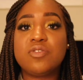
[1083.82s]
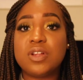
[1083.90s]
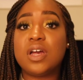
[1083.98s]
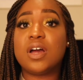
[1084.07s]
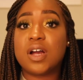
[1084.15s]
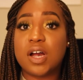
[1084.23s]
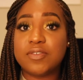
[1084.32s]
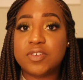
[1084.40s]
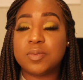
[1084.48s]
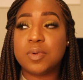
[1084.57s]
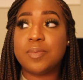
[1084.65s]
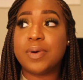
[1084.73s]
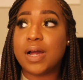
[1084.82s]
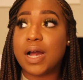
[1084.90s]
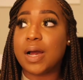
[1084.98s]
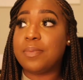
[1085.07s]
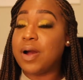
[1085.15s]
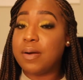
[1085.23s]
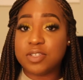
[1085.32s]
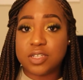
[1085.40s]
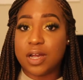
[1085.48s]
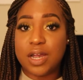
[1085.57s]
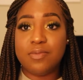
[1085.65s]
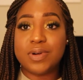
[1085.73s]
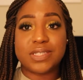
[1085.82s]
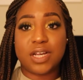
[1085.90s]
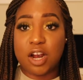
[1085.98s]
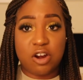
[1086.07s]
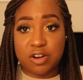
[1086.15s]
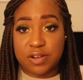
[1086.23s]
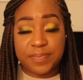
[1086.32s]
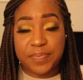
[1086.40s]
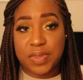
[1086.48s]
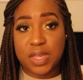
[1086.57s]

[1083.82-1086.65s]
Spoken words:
really uncomfortable, but I promise y'all it wasn't hurting.